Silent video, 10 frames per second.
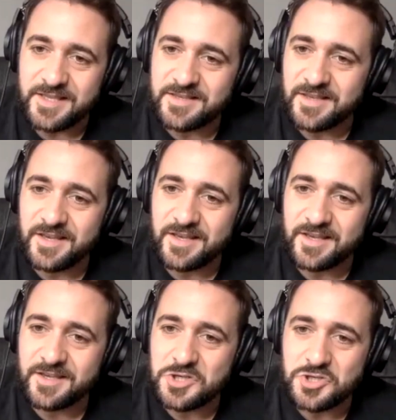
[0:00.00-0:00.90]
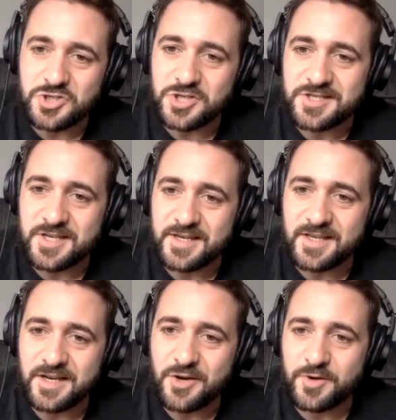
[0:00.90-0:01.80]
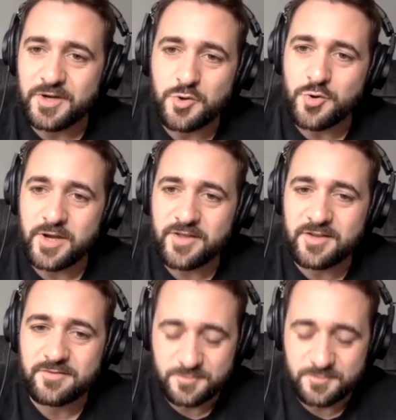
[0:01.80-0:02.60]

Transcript: to change career and go into yoga then?